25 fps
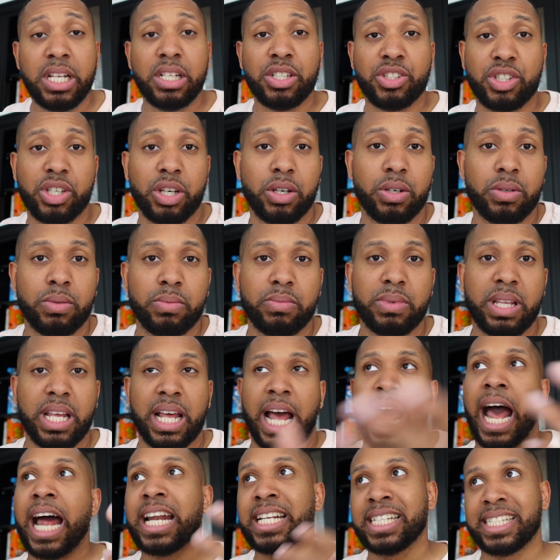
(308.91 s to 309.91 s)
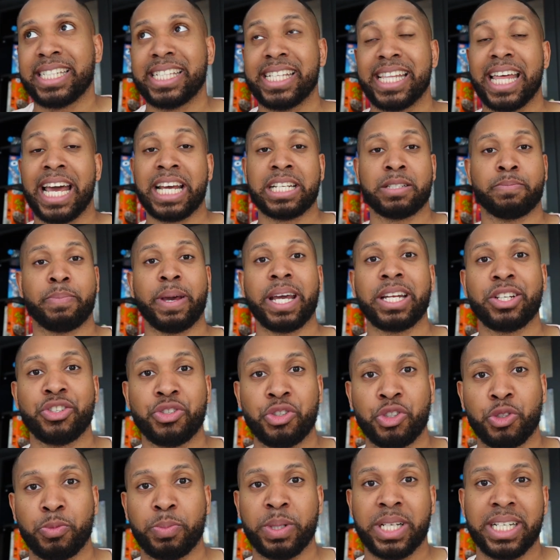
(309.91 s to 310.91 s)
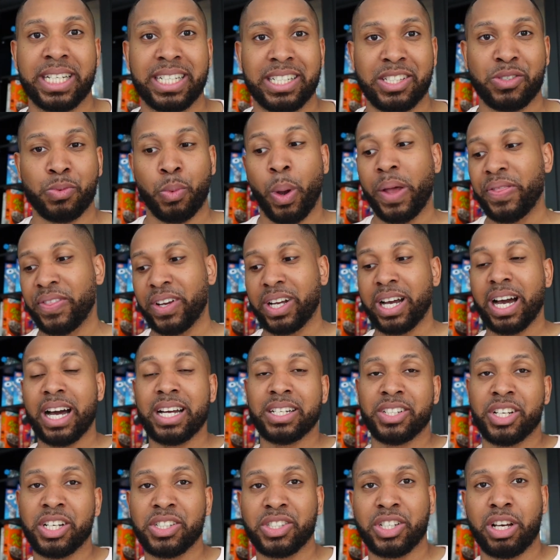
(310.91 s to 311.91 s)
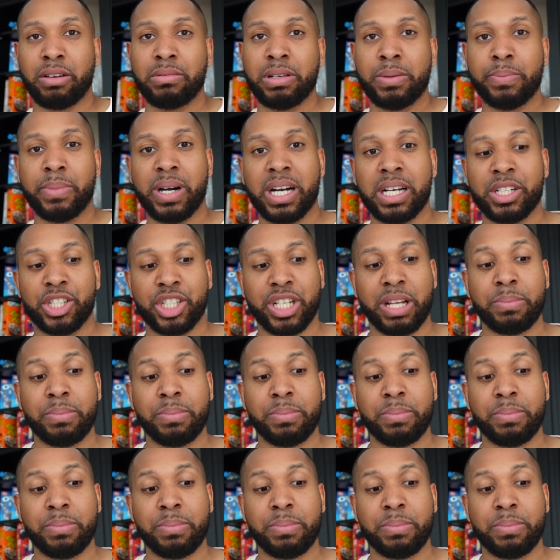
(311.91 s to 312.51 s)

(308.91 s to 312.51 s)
So I didn't see that as bad news because when the car does come in March,